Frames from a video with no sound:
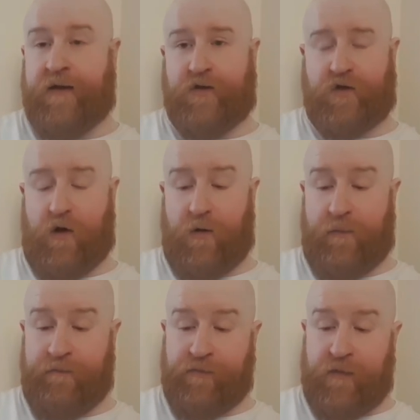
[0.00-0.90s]

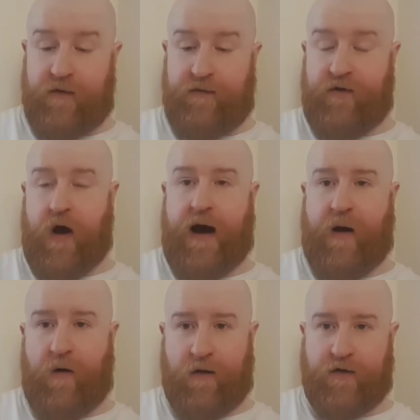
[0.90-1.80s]
So they've got
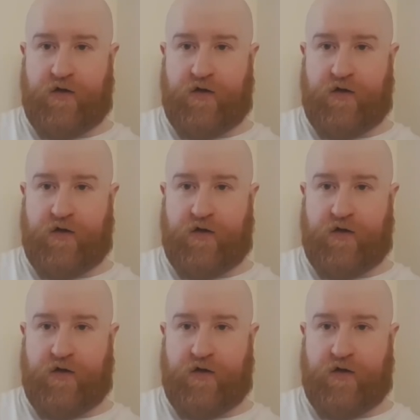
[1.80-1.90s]
out on the